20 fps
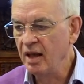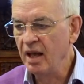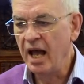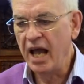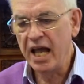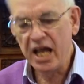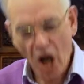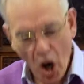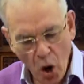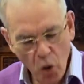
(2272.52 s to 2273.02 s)

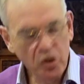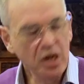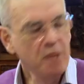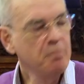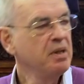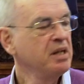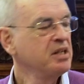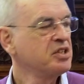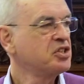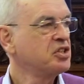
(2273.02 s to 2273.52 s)
He only
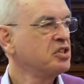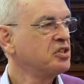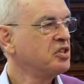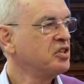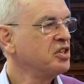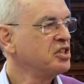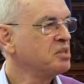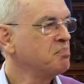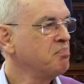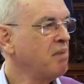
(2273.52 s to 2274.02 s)
ministered to
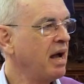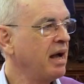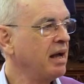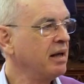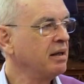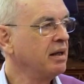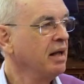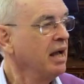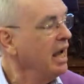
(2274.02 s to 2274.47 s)
this man.